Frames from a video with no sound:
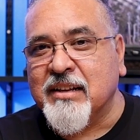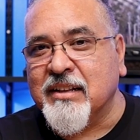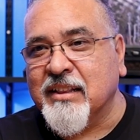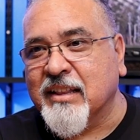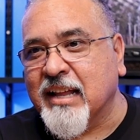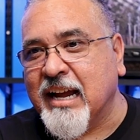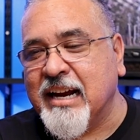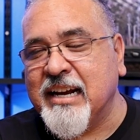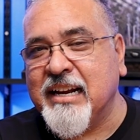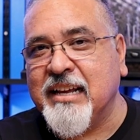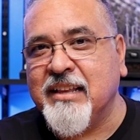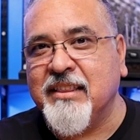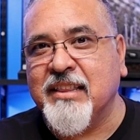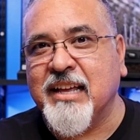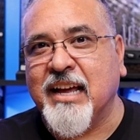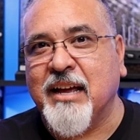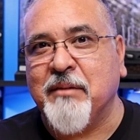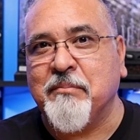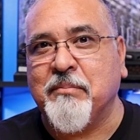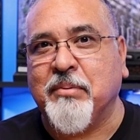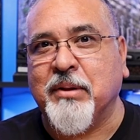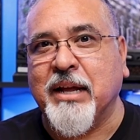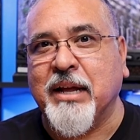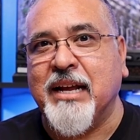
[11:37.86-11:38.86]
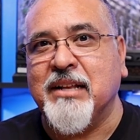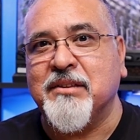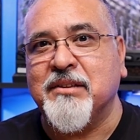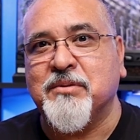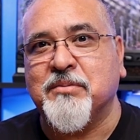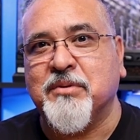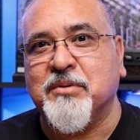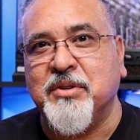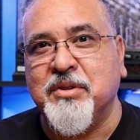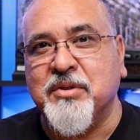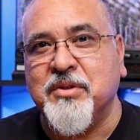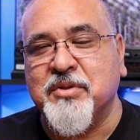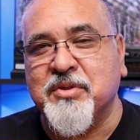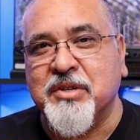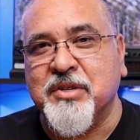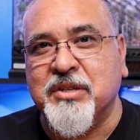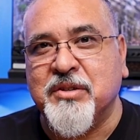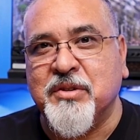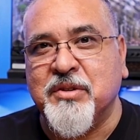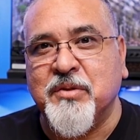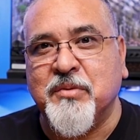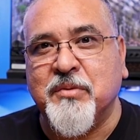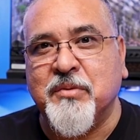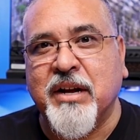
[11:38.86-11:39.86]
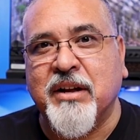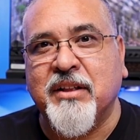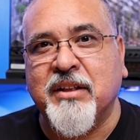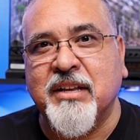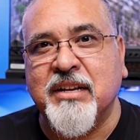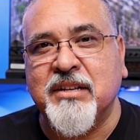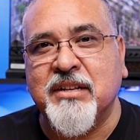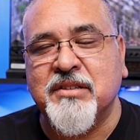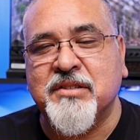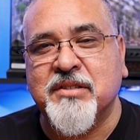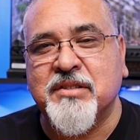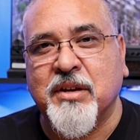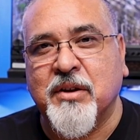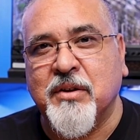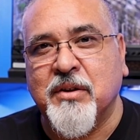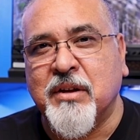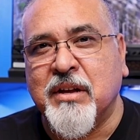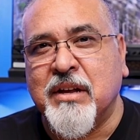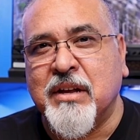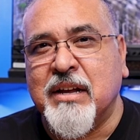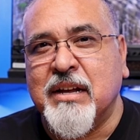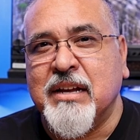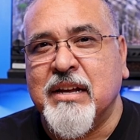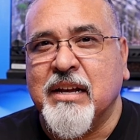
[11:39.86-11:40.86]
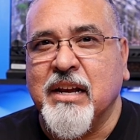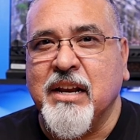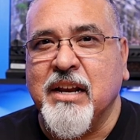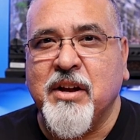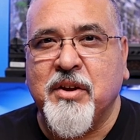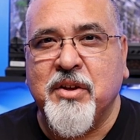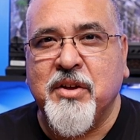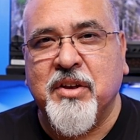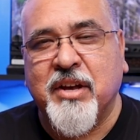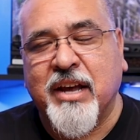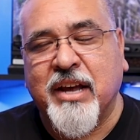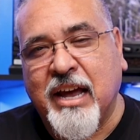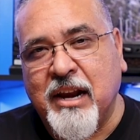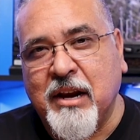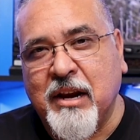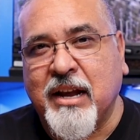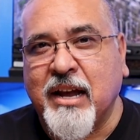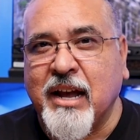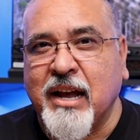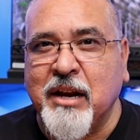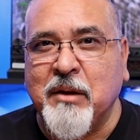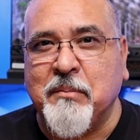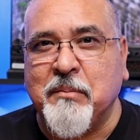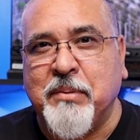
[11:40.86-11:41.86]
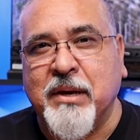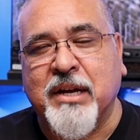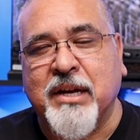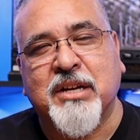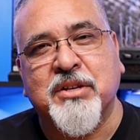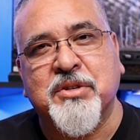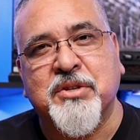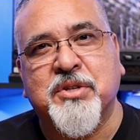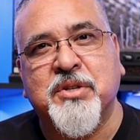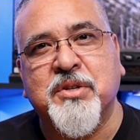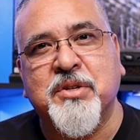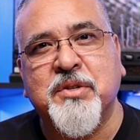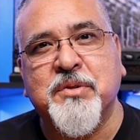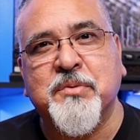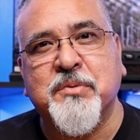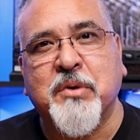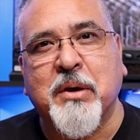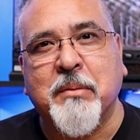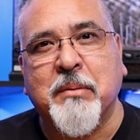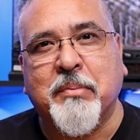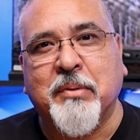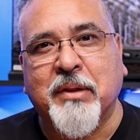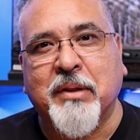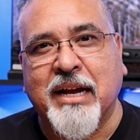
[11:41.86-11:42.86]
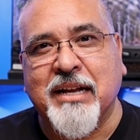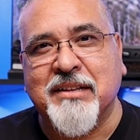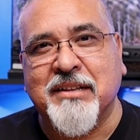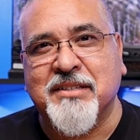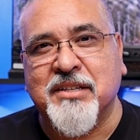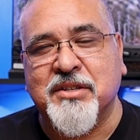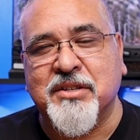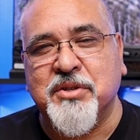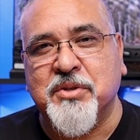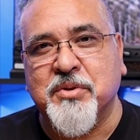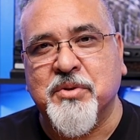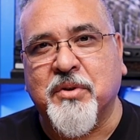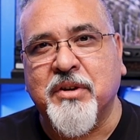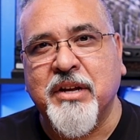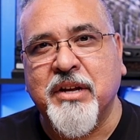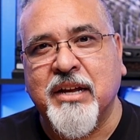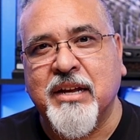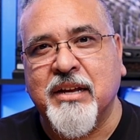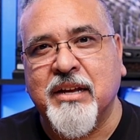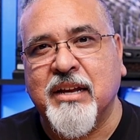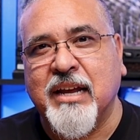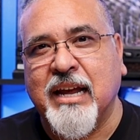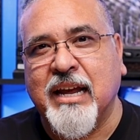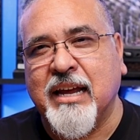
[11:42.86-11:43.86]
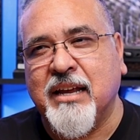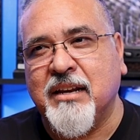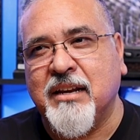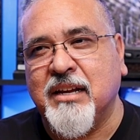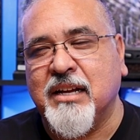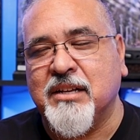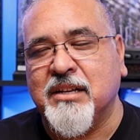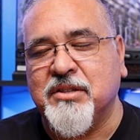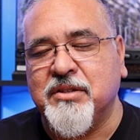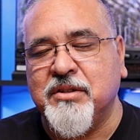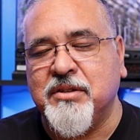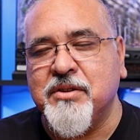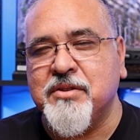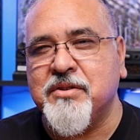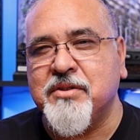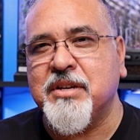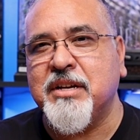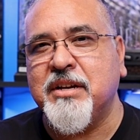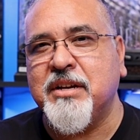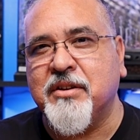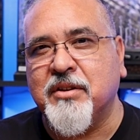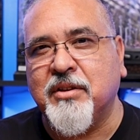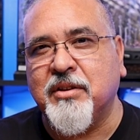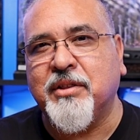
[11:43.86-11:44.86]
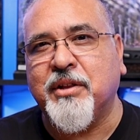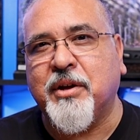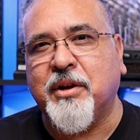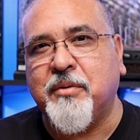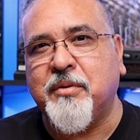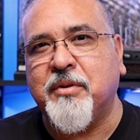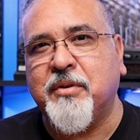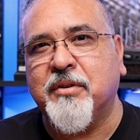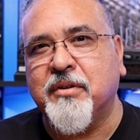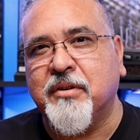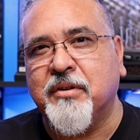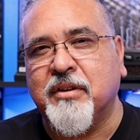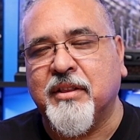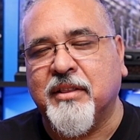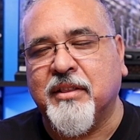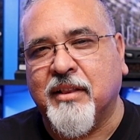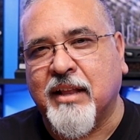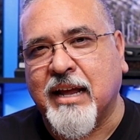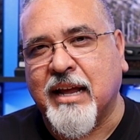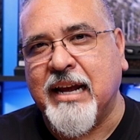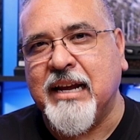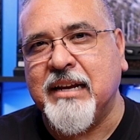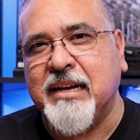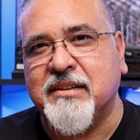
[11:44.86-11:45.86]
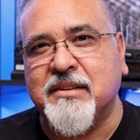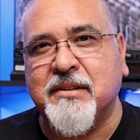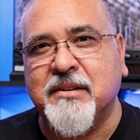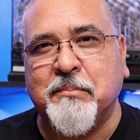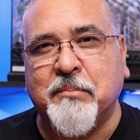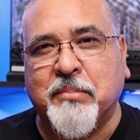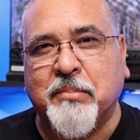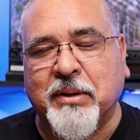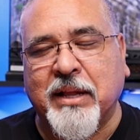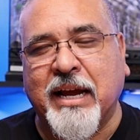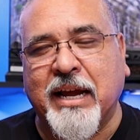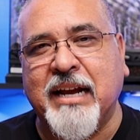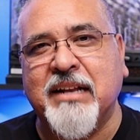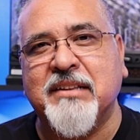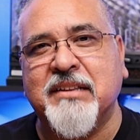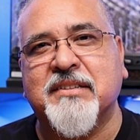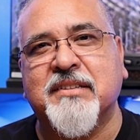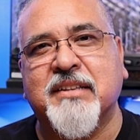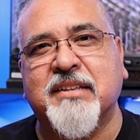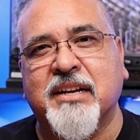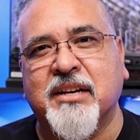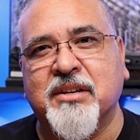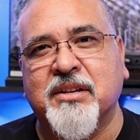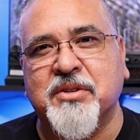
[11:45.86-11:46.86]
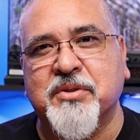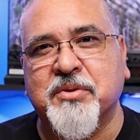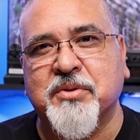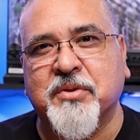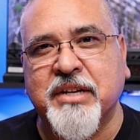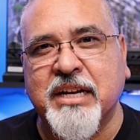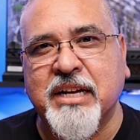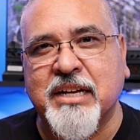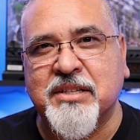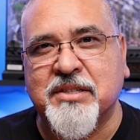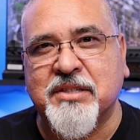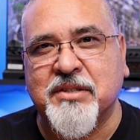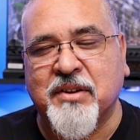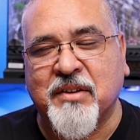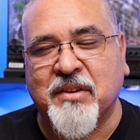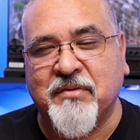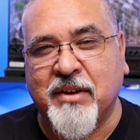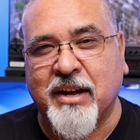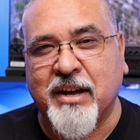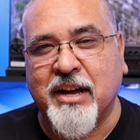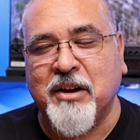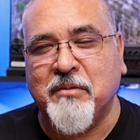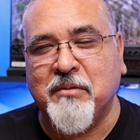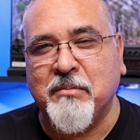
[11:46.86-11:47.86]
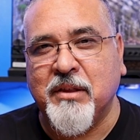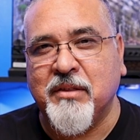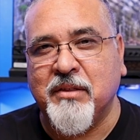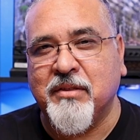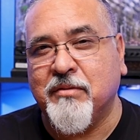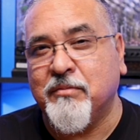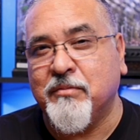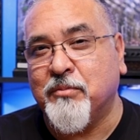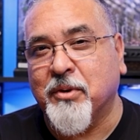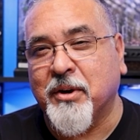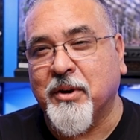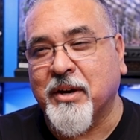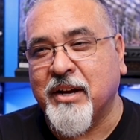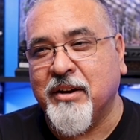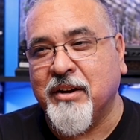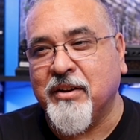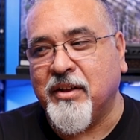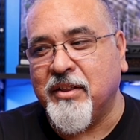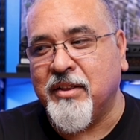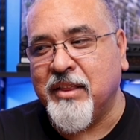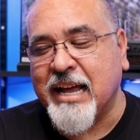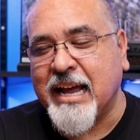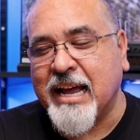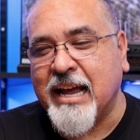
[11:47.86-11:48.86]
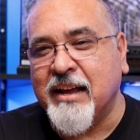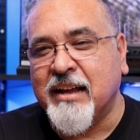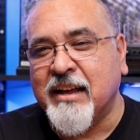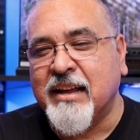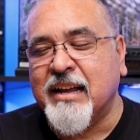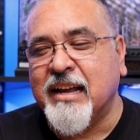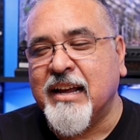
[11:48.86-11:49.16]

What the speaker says: lighting that plants will usually do well in. So, you got to kind of pick and choose what plants enjoy it. And it's usually your lower light plants that enjoy it. So I've kind of been working on that,